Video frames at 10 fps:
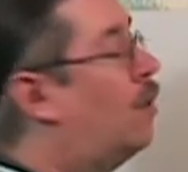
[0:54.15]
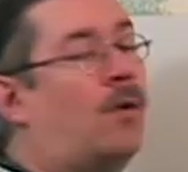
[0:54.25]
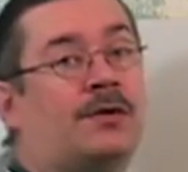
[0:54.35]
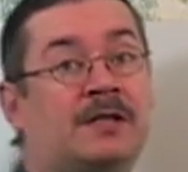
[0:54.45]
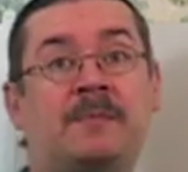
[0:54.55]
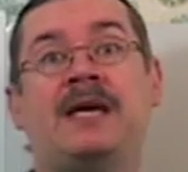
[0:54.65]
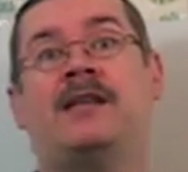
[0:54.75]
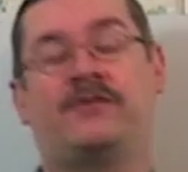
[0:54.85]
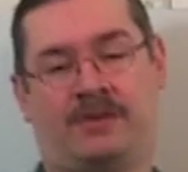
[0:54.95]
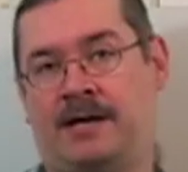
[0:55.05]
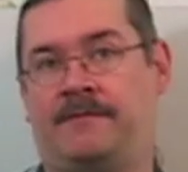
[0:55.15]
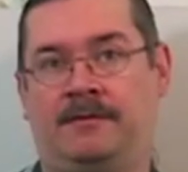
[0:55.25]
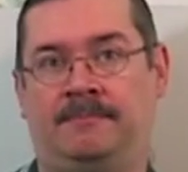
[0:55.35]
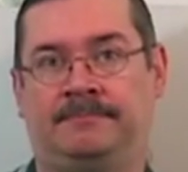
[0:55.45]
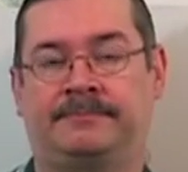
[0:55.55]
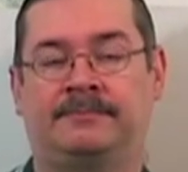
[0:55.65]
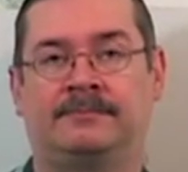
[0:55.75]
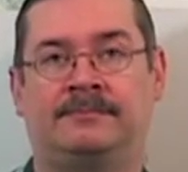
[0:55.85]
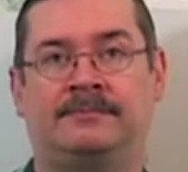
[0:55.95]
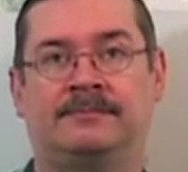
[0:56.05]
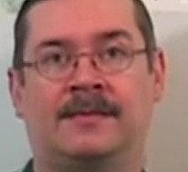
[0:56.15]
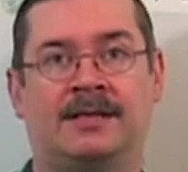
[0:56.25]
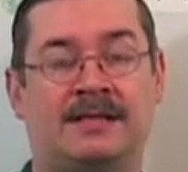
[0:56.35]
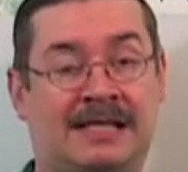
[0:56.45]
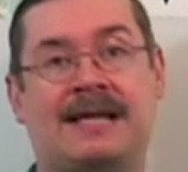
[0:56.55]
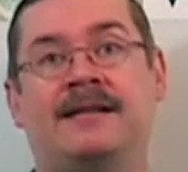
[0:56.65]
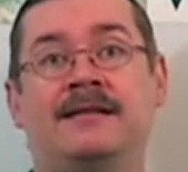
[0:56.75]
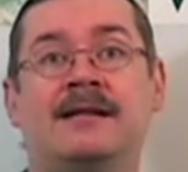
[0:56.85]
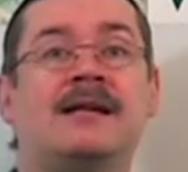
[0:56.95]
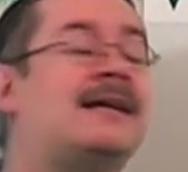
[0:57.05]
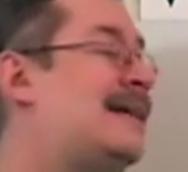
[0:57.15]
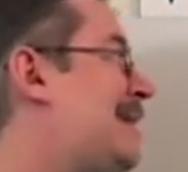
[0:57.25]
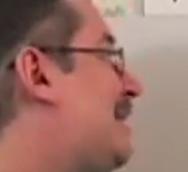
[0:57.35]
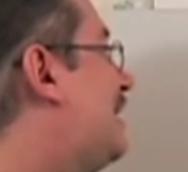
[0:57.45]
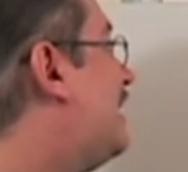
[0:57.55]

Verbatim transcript: or speed of travel. Second is